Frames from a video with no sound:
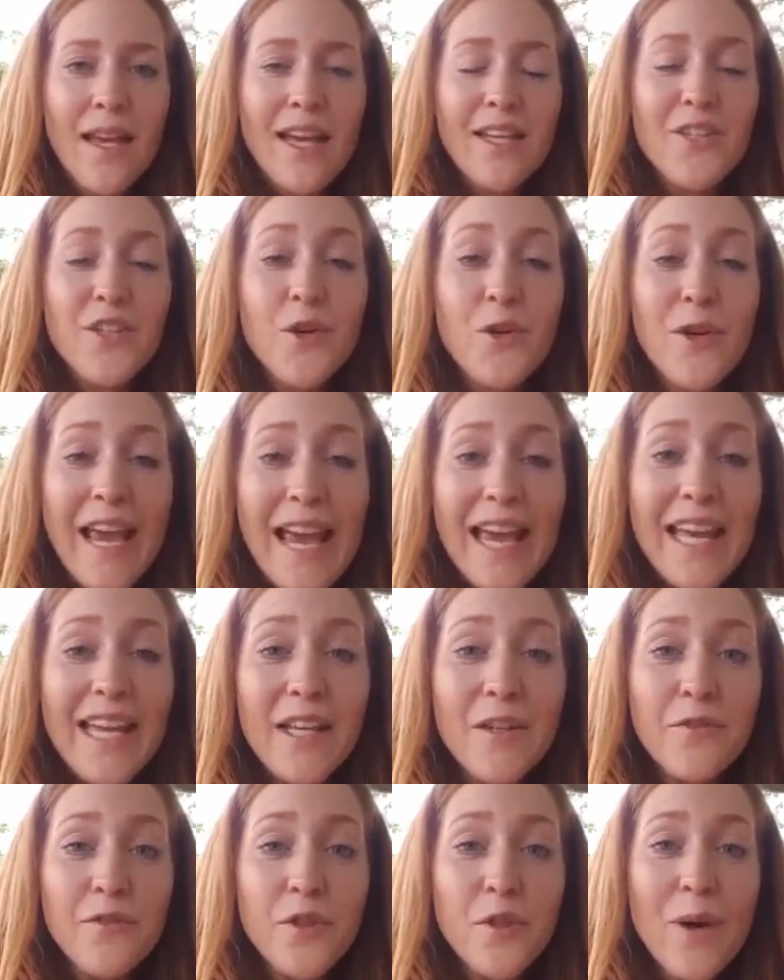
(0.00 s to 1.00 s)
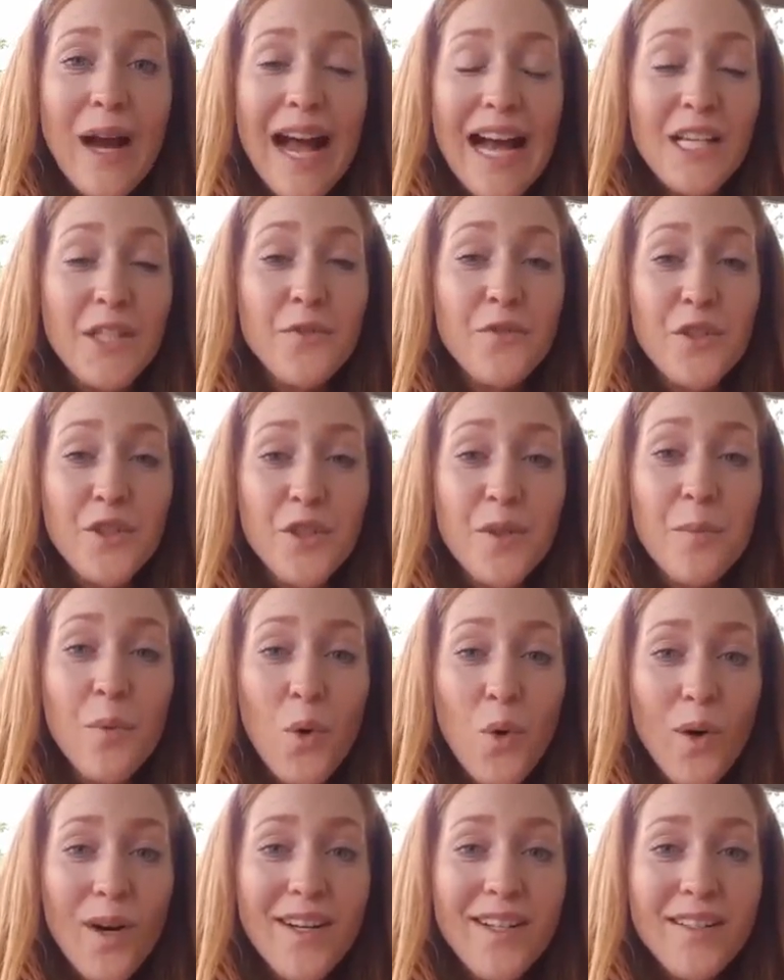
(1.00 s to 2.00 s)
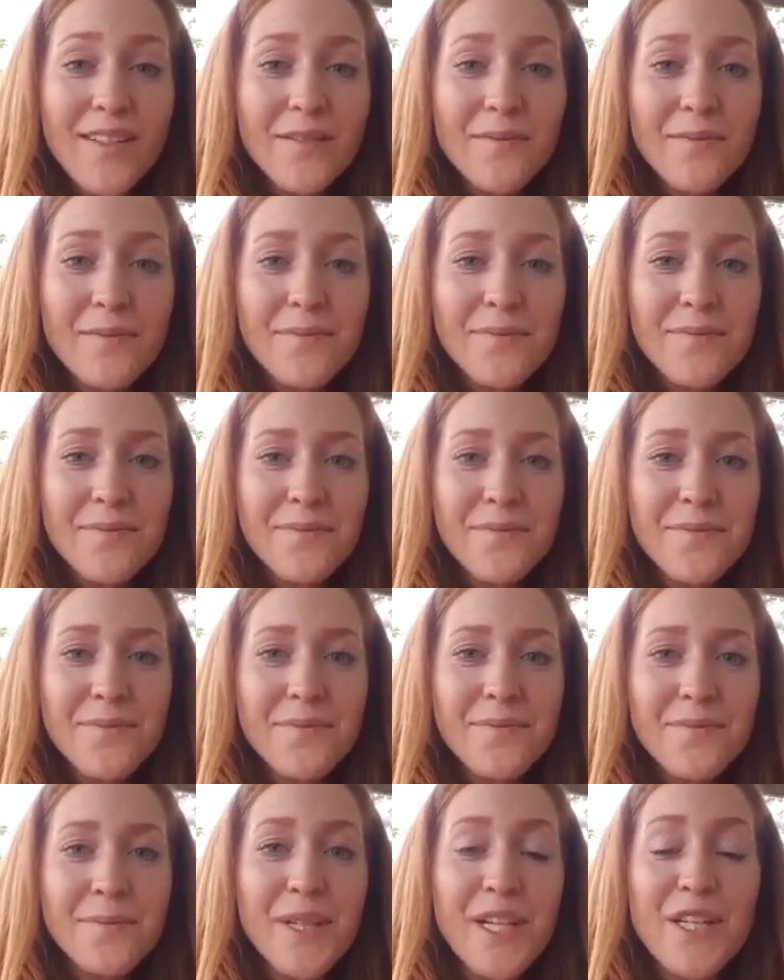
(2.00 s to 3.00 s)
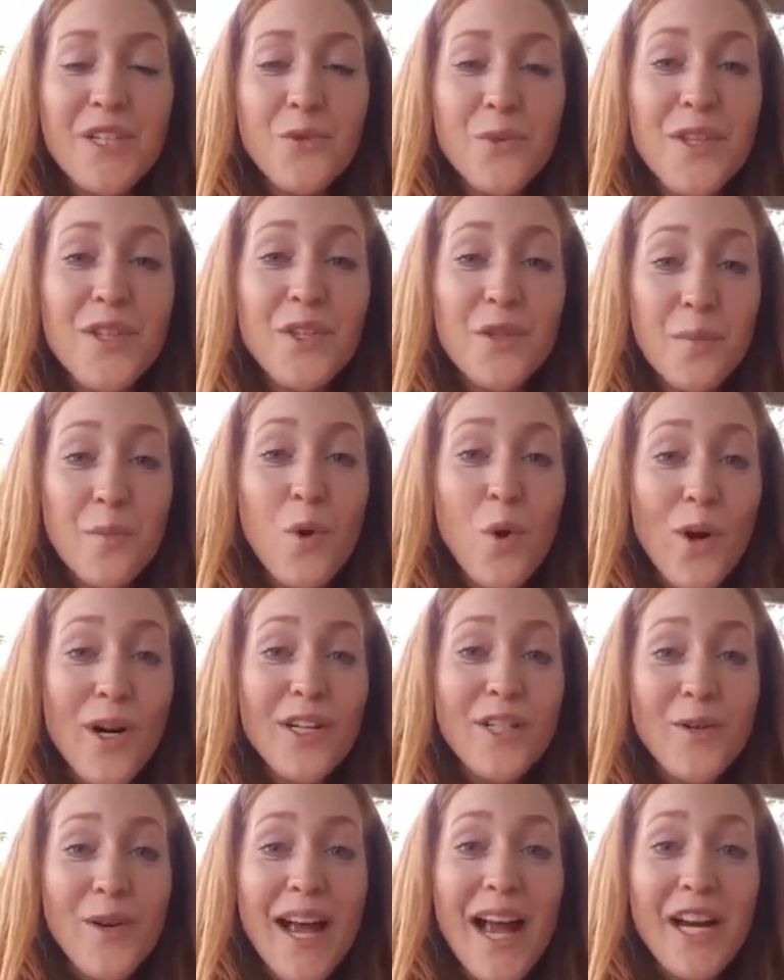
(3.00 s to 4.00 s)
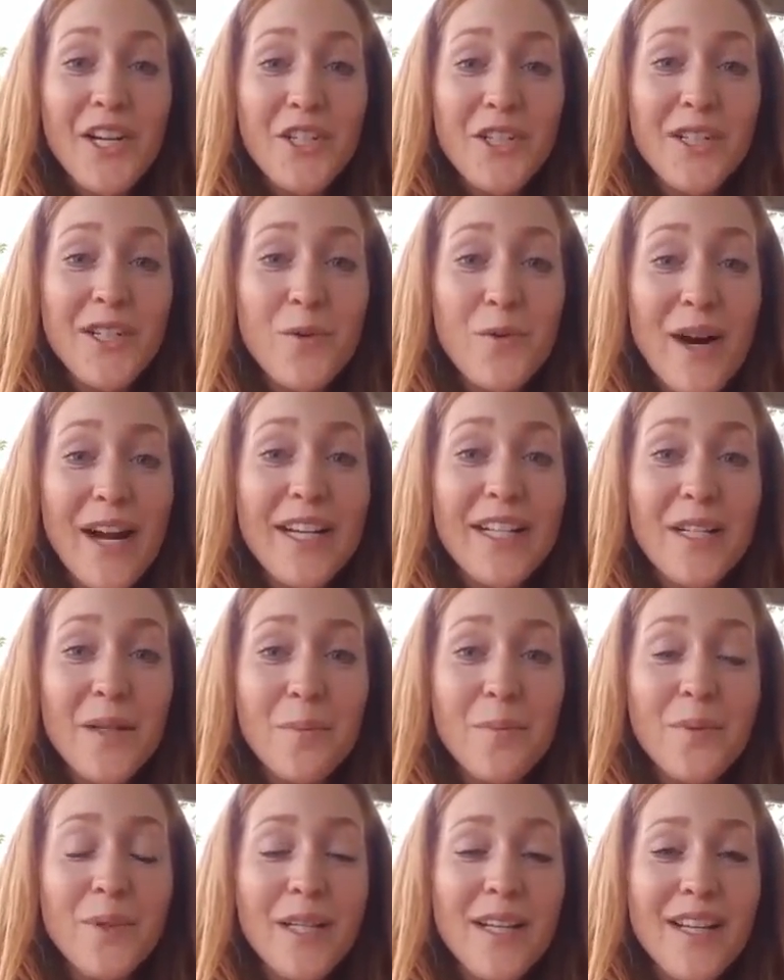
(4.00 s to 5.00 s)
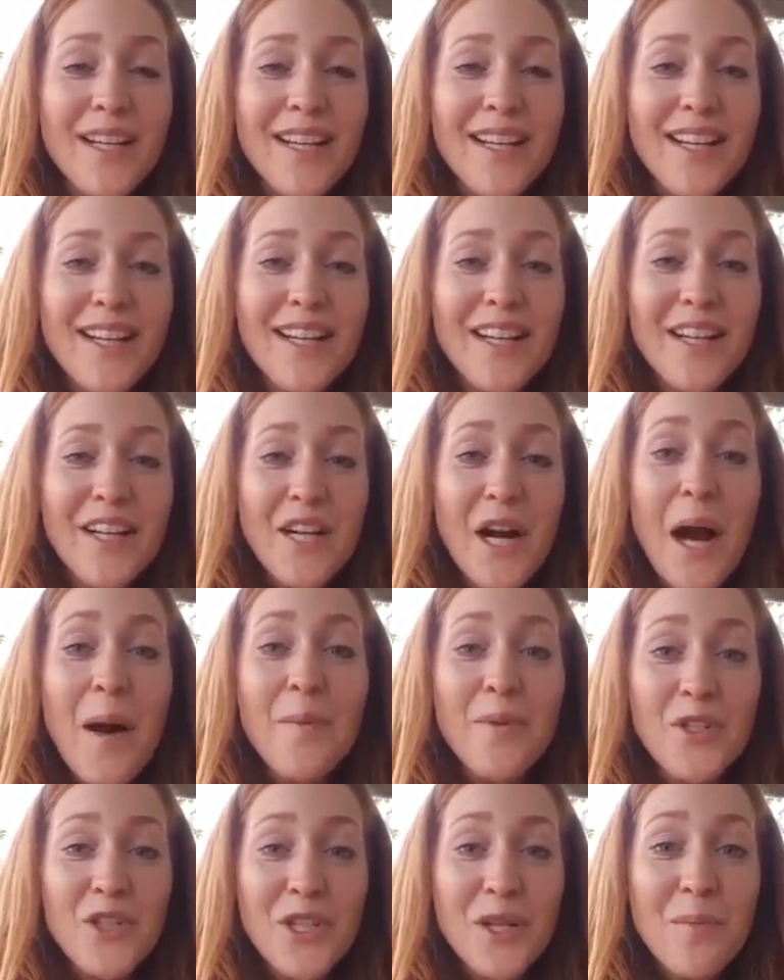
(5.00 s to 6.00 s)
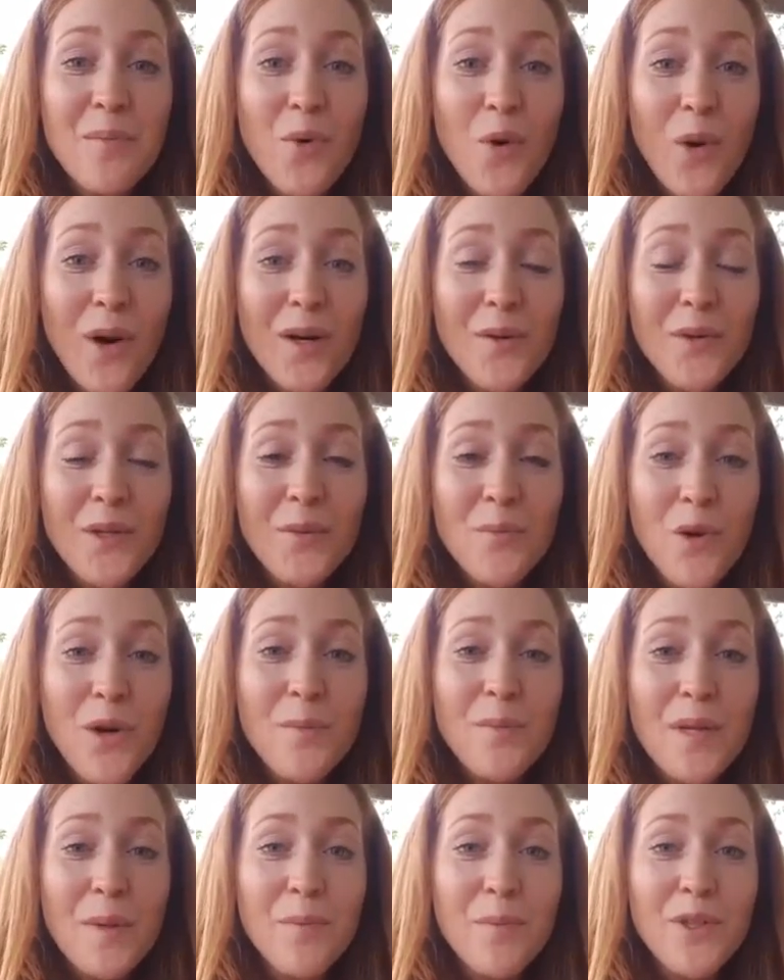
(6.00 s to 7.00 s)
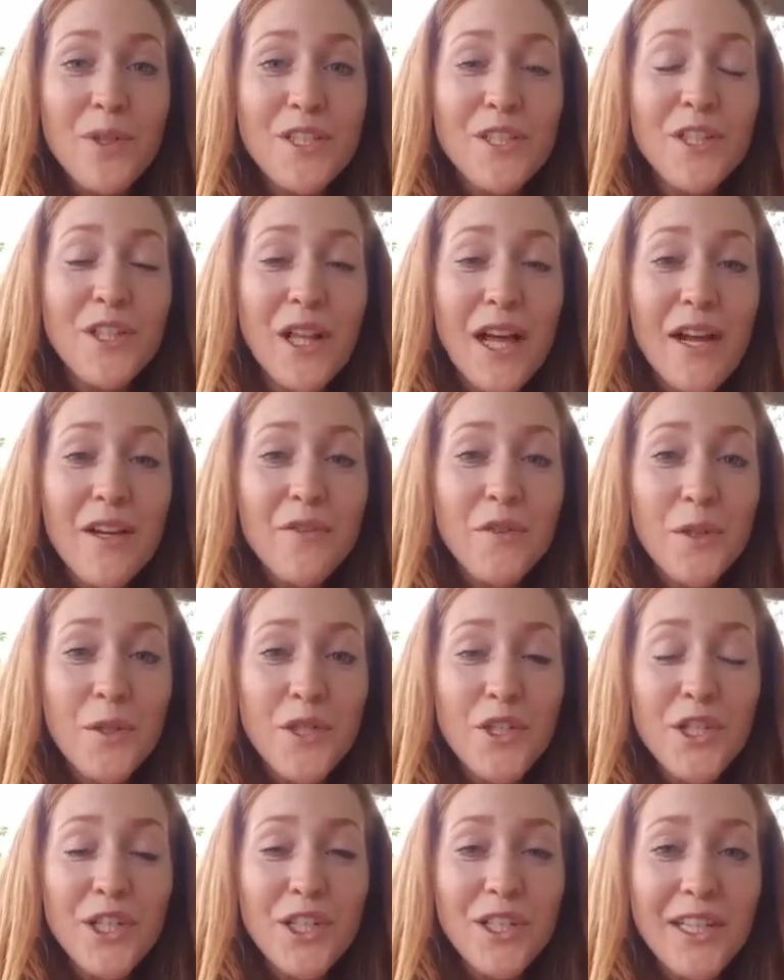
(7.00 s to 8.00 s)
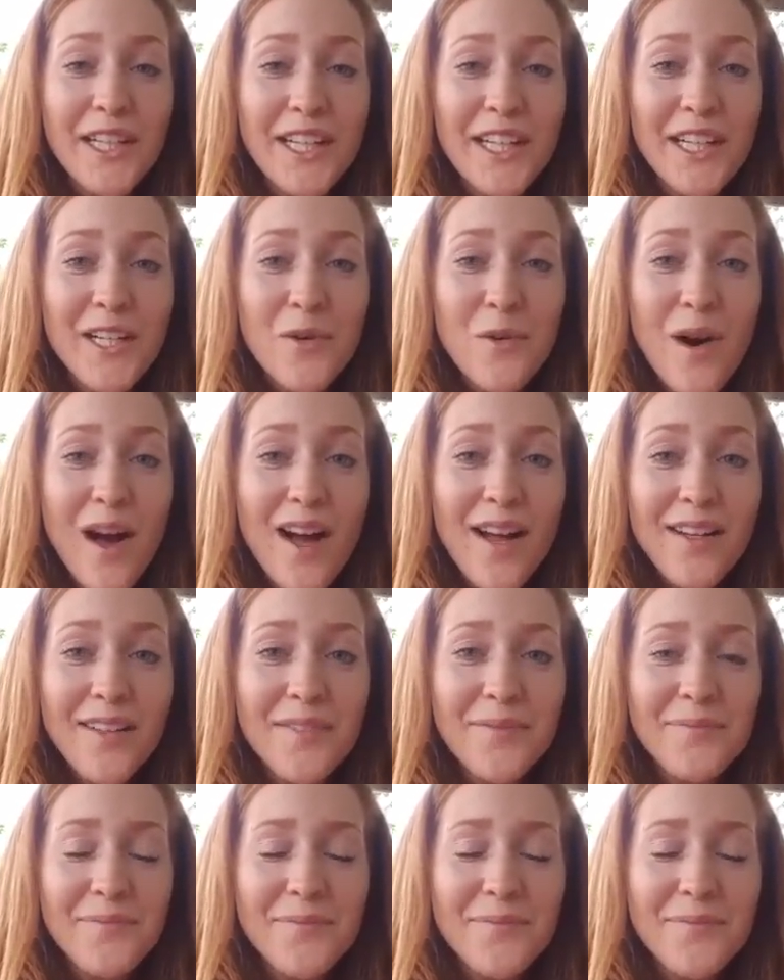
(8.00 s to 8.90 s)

It's okay if you ask for support, because with support, you actually wind up accomplishing more with more people in your life who are cheerleading you on.